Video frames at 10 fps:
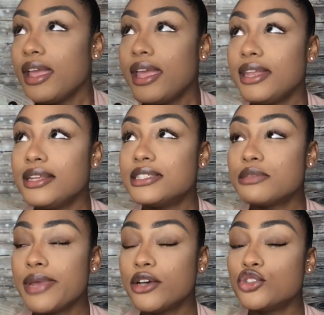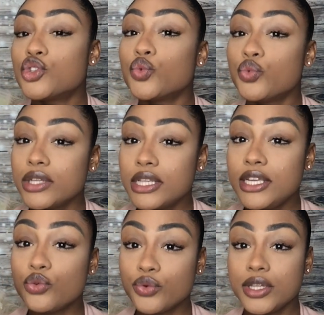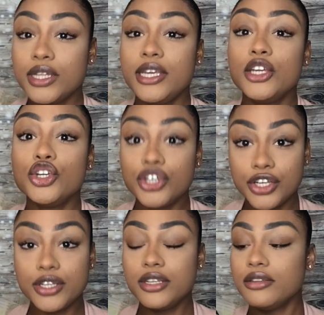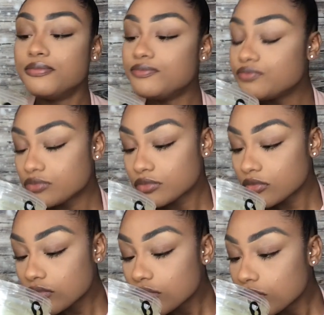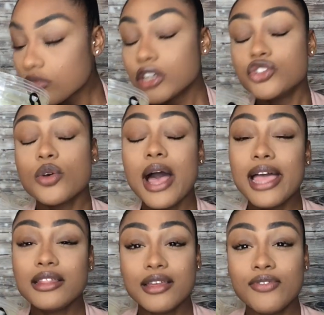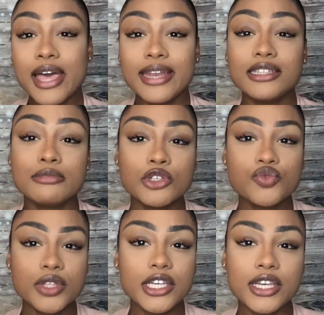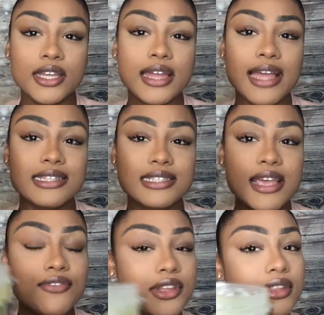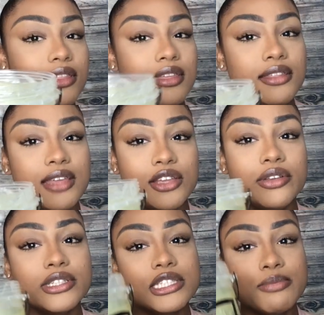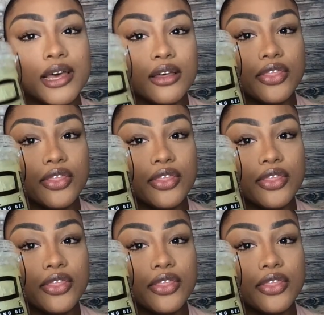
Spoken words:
and it smells really, really good. So I love that. It smells really good. I definitely think that you can smell